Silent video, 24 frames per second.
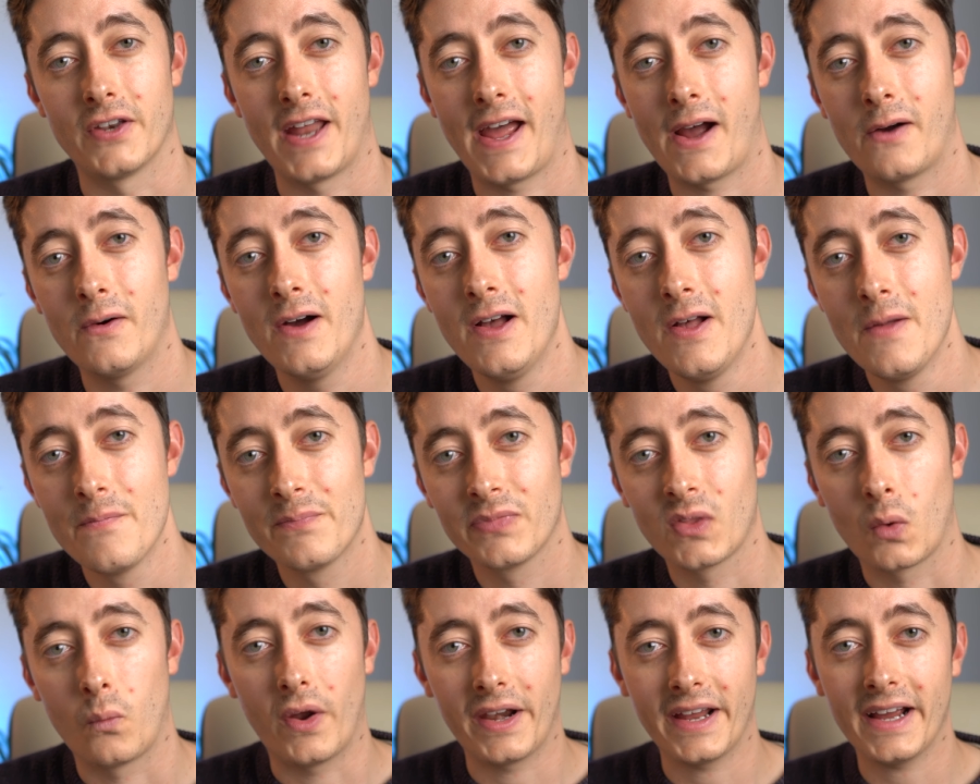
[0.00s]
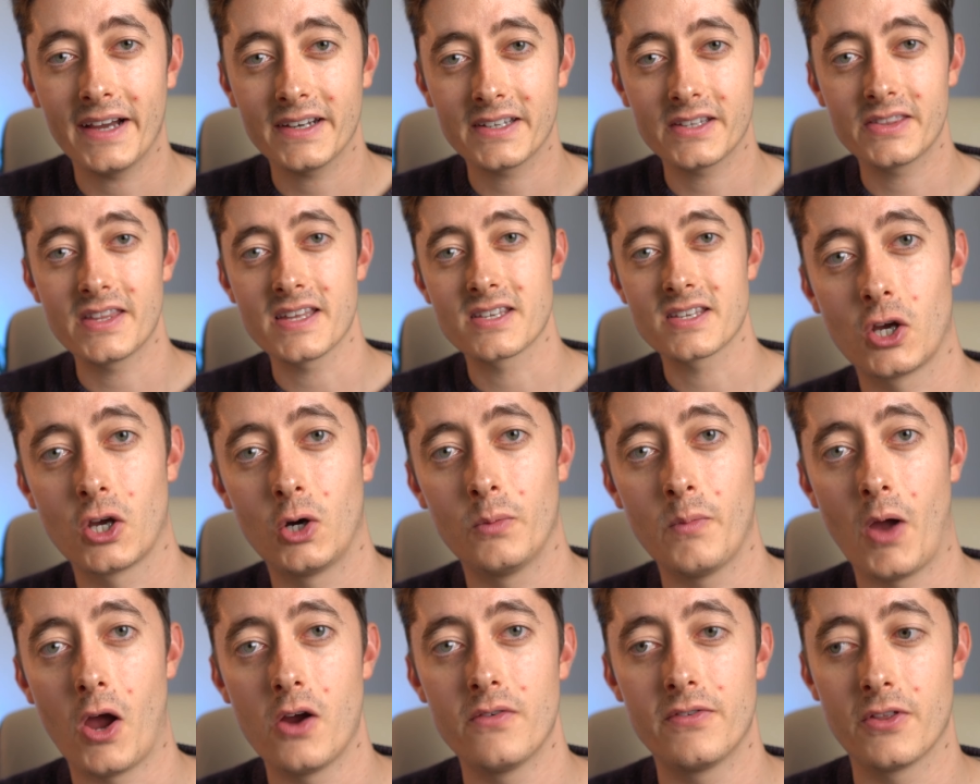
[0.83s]
Now, when I added
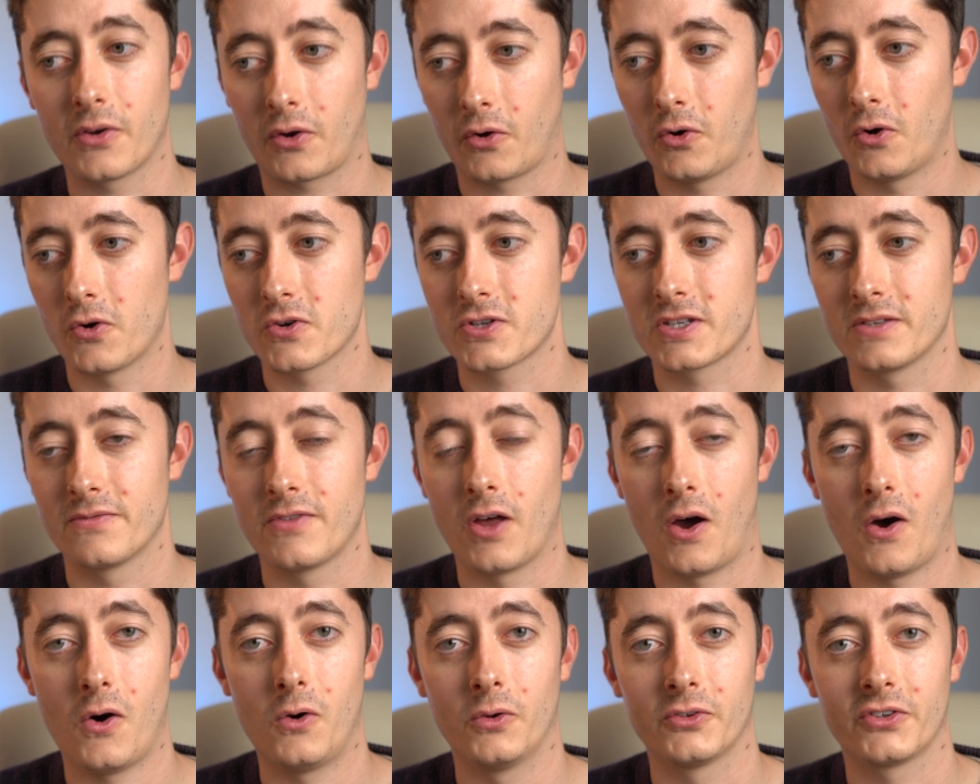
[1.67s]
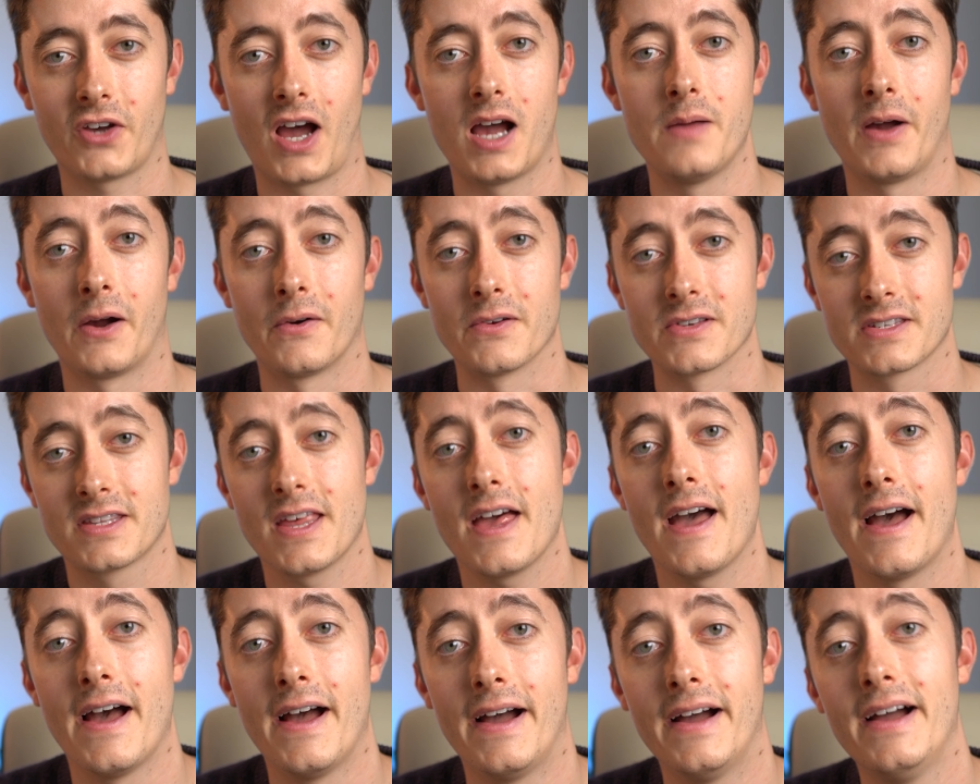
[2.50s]
up over the course of the whole time I was
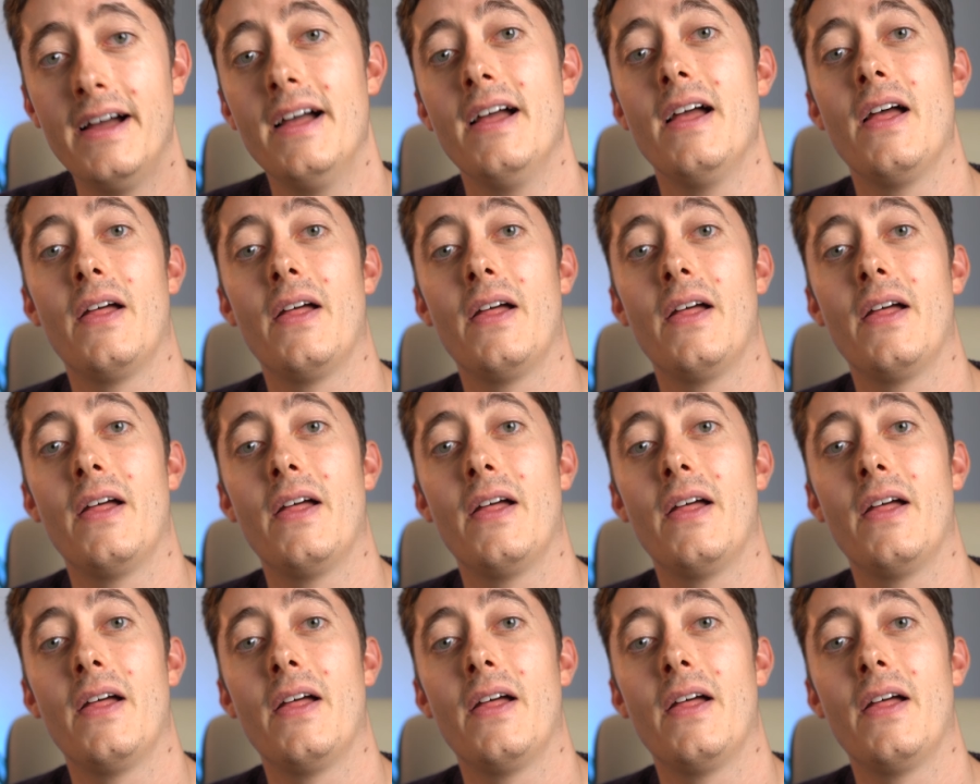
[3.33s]
there,